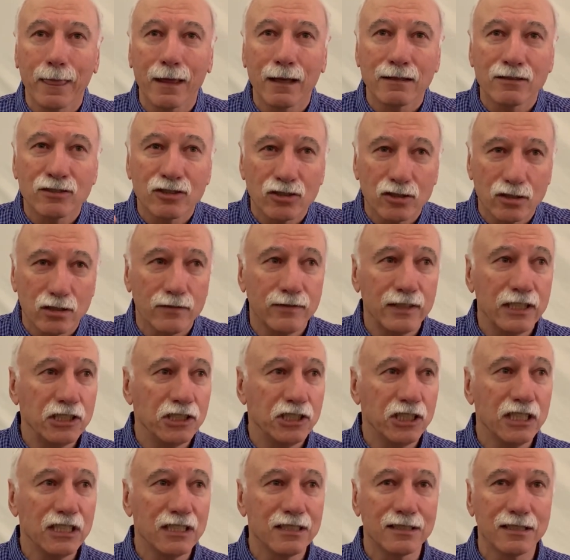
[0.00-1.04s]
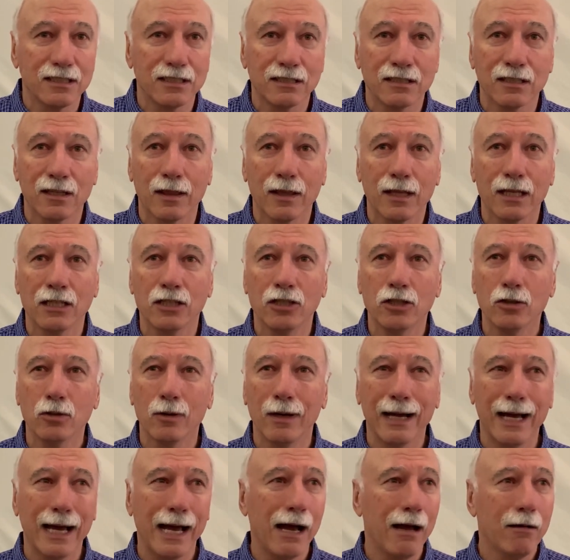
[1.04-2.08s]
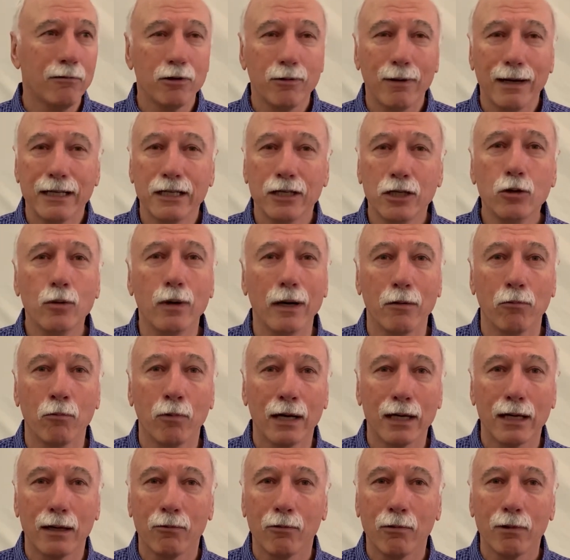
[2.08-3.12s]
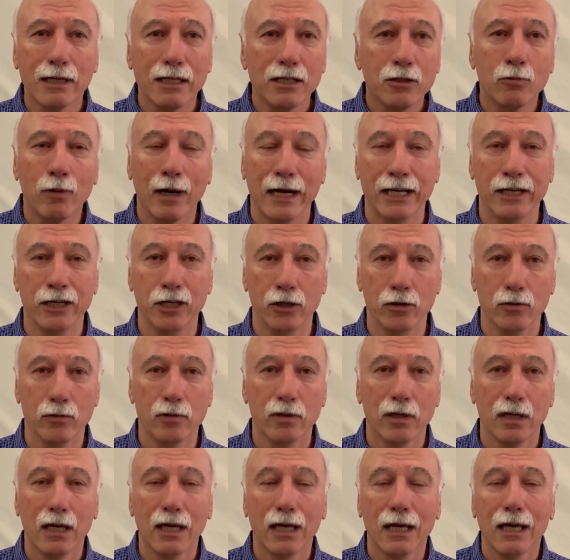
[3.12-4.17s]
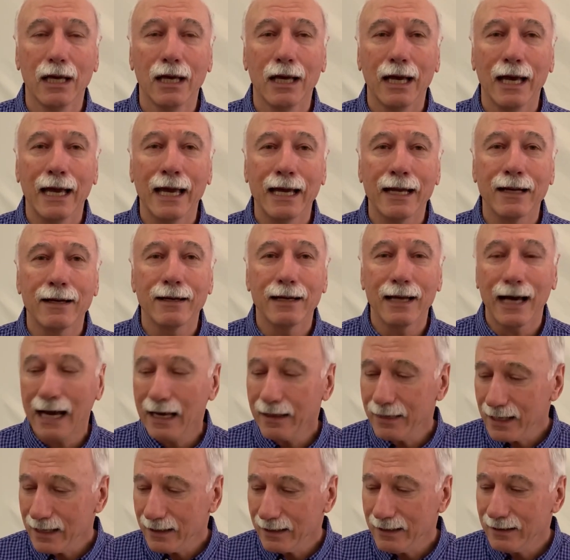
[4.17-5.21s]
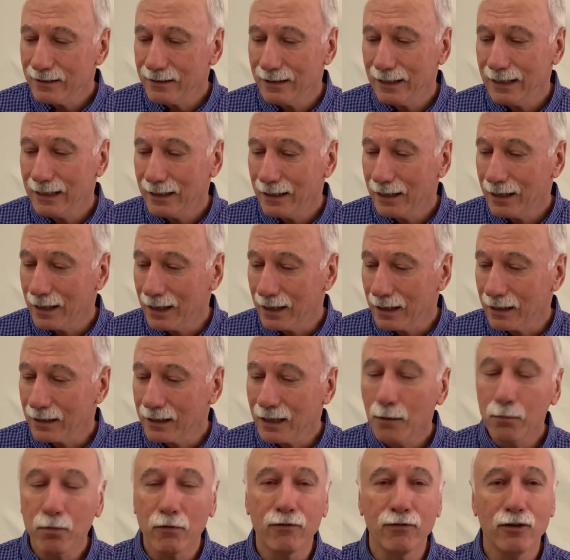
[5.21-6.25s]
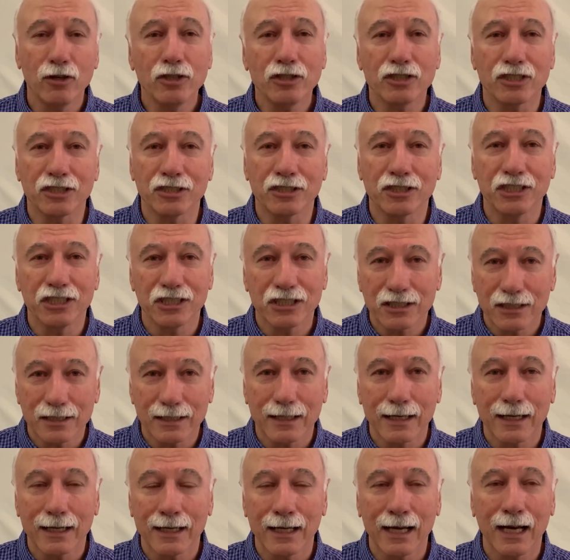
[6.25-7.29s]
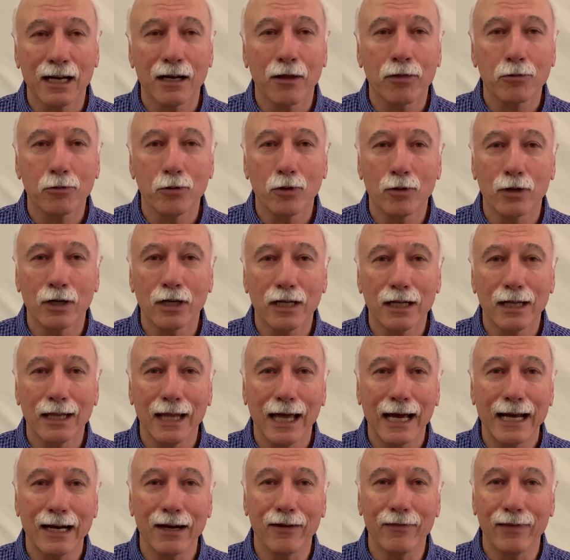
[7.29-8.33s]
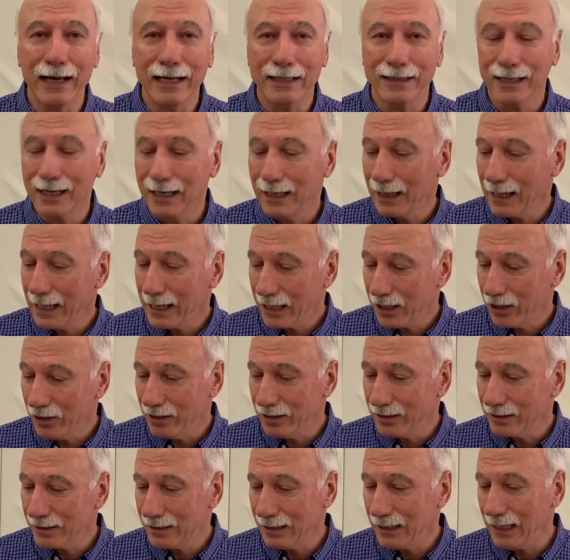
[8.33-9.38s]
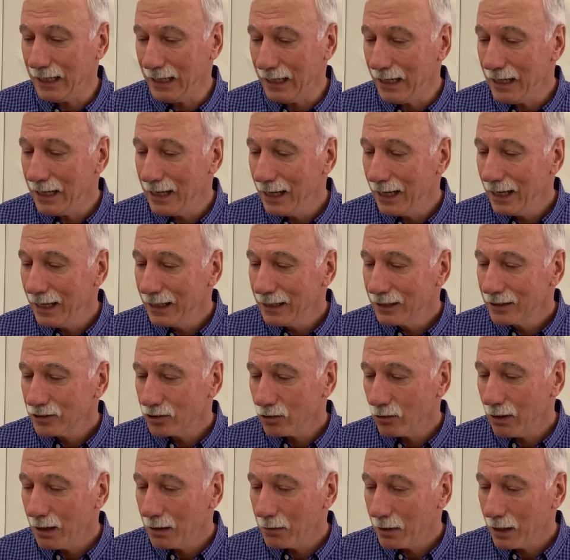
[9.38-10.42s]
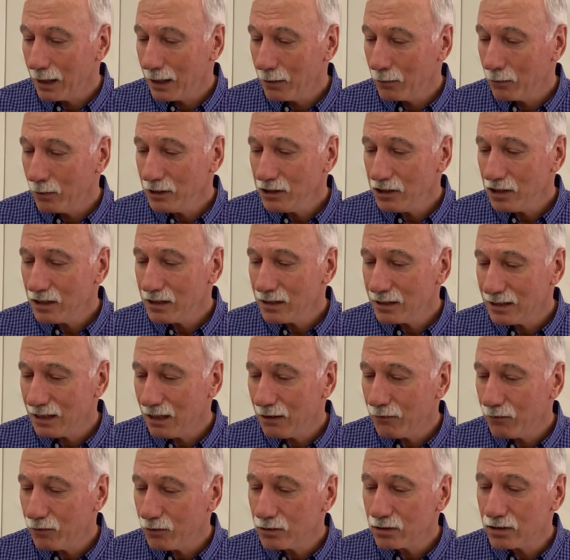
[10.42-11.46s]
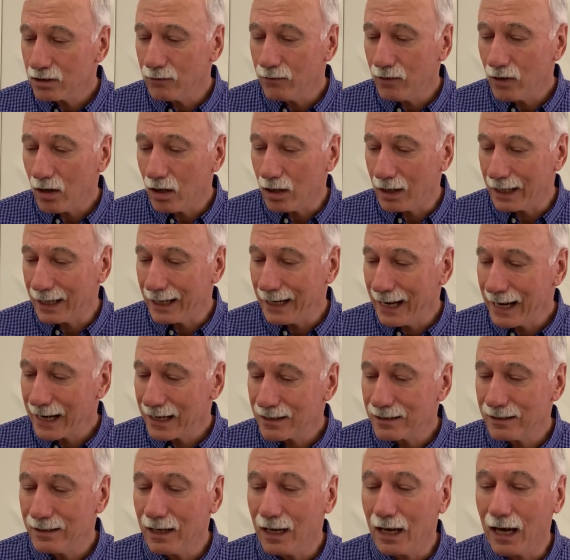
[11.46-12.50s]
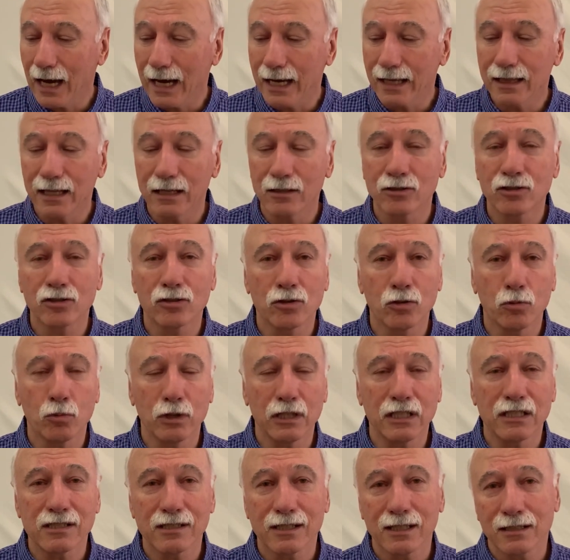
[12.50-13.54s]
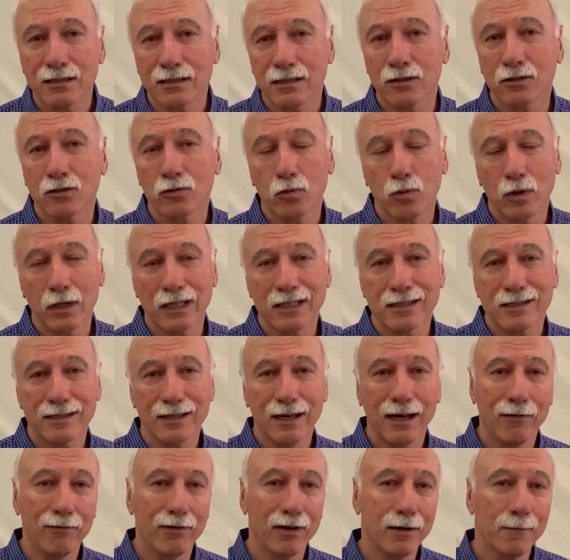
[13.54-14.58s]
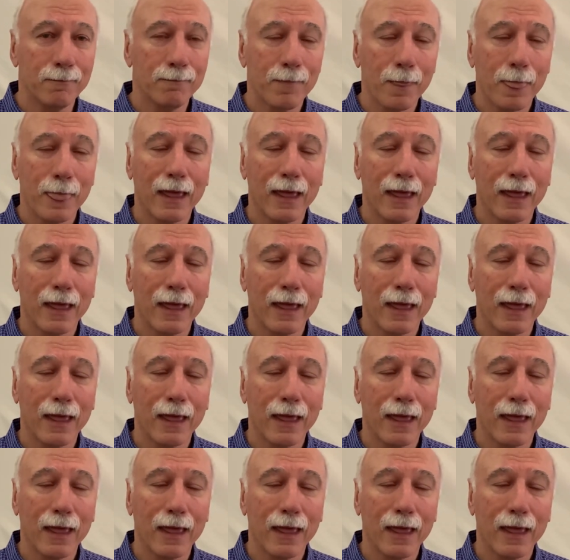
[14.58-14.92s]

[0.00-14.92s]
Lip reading: serving Jesus is the thing to do. How do I do it? What do I do? And I think these couple verses just kind of throw a good light on that I'd like you to see. So I want you to see, first of all, in Acts 9, that's 26 and 27,